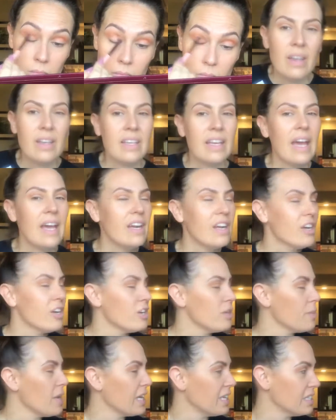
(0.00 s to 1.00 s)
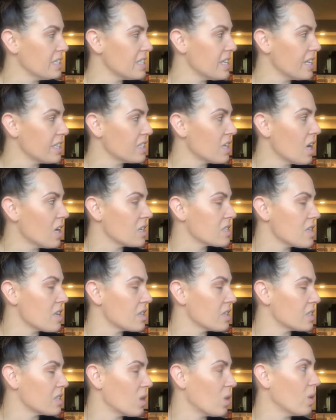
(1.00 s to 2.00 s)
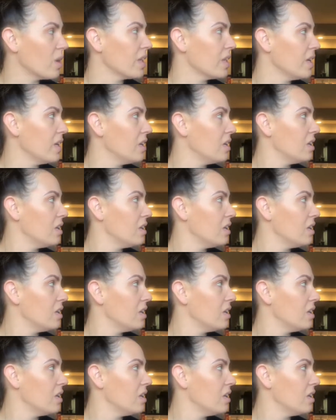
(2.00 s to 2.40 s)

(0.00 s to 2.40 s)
Katie, are you making TikToks on the toilet?